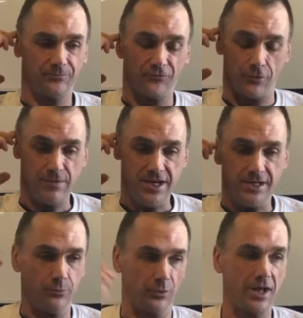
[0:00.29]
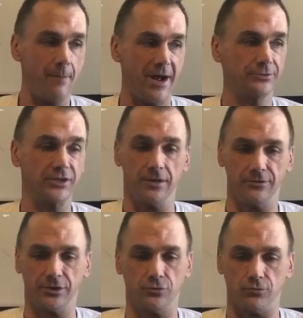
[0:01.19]
for me, when I'm out there
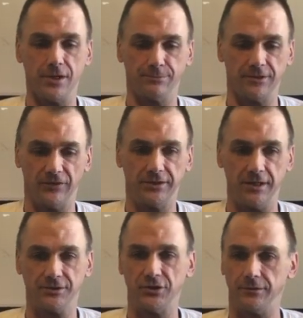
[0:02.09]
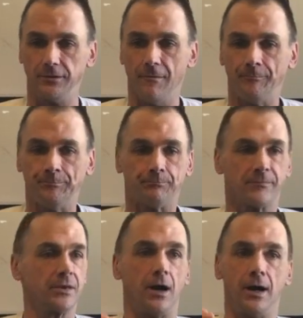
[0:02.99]
in the grips of addiction,
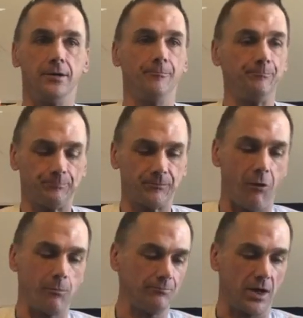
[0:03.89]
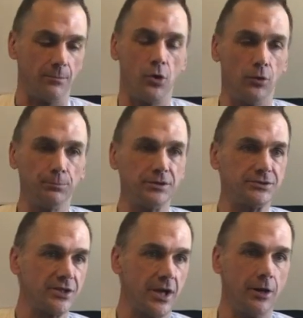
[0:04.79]
I'm
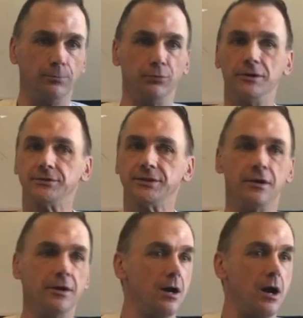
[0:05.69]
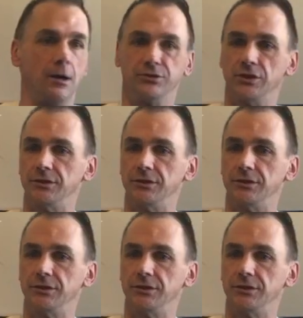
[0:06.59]
hopeless, helpless. I'm